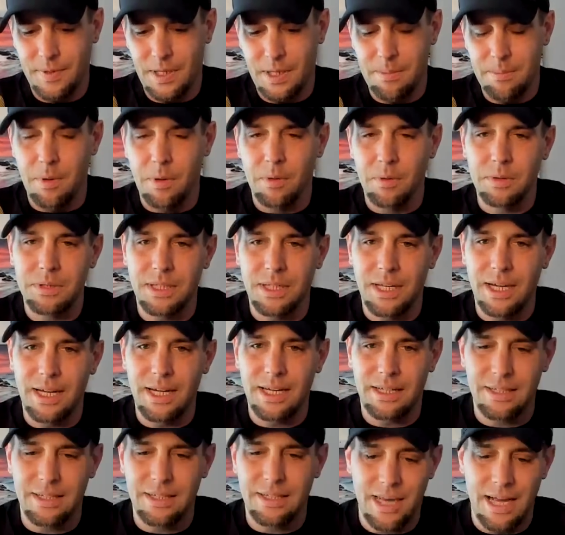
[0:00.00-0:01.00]
Most
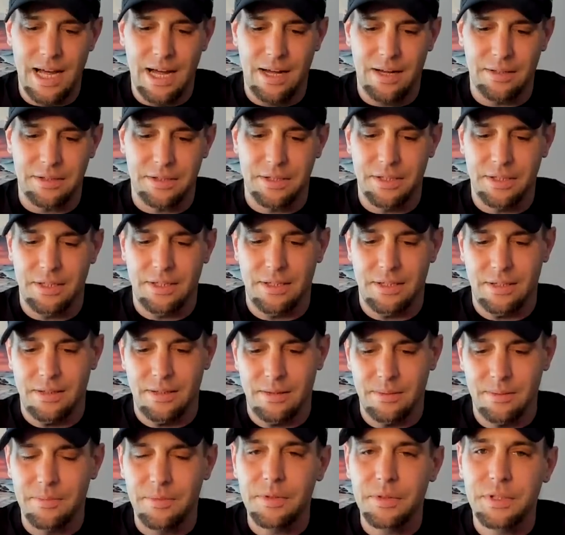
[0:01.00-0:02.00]
likely outcome
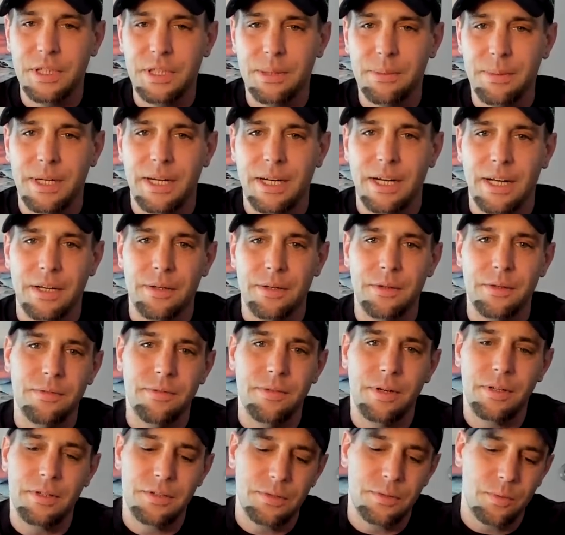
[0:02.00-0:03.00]
for Gemini
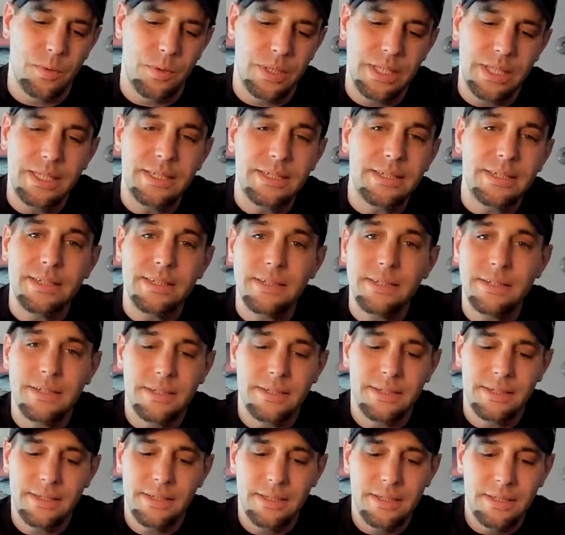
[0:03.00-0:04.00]
Universe. What is it?
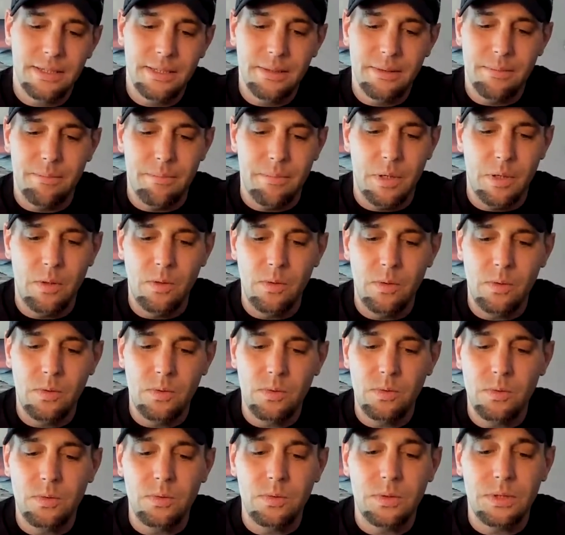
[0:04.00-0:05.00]

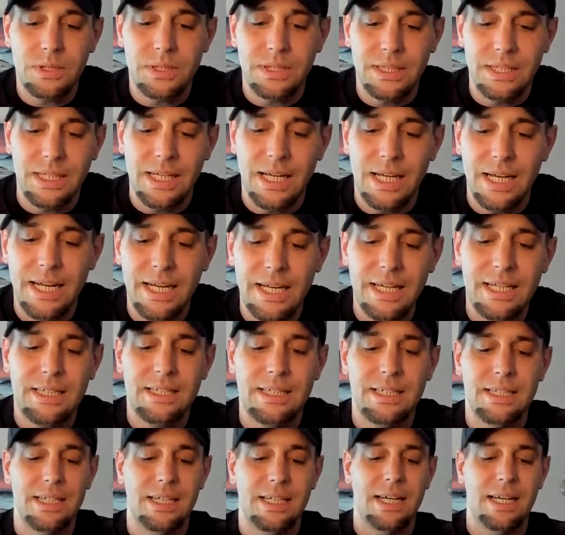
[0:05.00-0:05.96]
Most likely